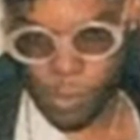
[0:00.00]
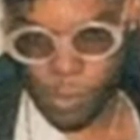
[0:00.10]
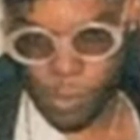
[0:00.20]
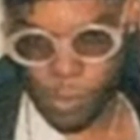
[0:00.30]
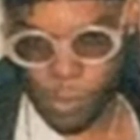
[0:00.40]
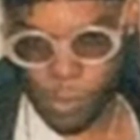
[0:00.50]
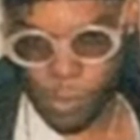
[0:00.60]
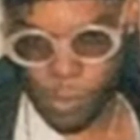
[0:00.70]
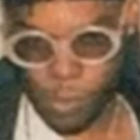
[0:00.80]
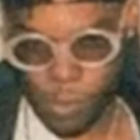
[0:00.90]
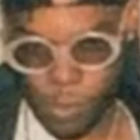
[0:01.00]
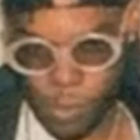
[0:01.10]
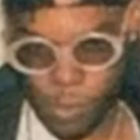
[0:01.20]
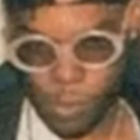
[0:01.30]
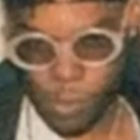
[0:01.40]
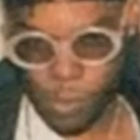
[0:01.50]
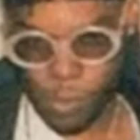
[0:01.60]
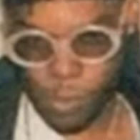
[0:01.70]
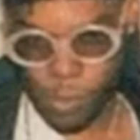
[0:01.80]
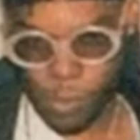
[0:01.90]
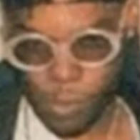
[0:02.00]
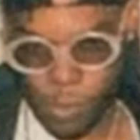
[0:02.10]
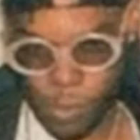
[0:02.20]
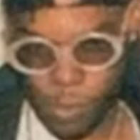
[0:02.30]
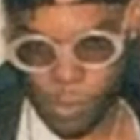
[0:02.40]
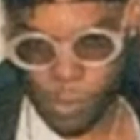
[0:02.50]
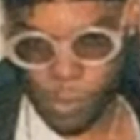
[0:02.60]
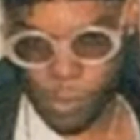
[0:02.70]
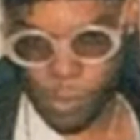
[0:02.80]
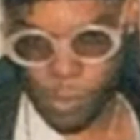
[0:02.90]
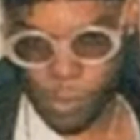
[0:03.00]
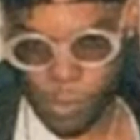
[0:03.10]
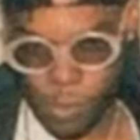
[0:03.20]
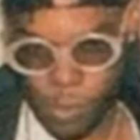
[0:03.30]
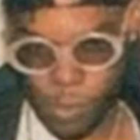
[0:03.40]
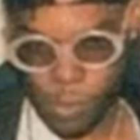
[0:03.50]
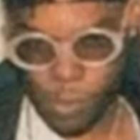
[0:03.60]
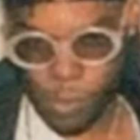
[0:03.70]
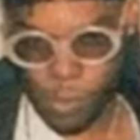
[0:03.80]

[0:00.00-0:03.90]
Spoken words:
(silent)